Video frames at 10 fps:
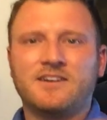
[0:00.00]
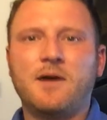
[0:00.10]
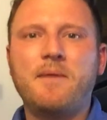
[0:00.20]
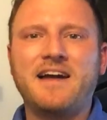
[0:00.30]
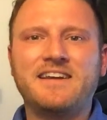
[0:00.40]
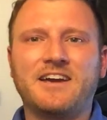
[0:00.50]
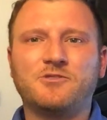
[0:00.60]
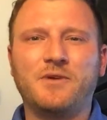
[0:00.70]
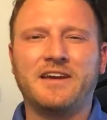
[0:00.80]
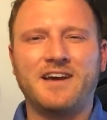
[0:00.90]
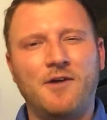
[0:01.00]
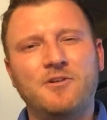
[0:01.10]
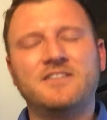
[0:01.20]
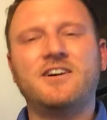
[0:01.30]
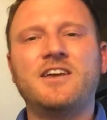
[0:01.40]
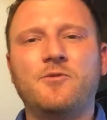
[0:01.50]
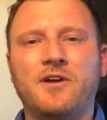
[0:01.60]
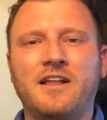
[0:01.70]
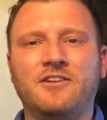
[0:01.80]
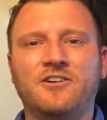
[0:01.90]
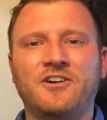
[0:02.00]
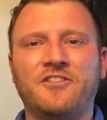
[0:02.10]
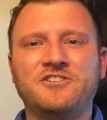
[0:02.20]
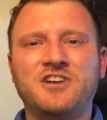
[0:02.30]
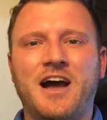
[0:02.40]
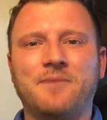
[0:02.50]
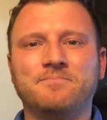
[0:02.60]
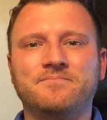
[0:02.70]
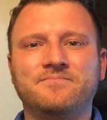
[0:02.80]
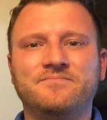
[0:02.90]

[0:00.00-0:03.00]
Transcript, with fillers: Come back next week. I want to tell you what I learned on the job.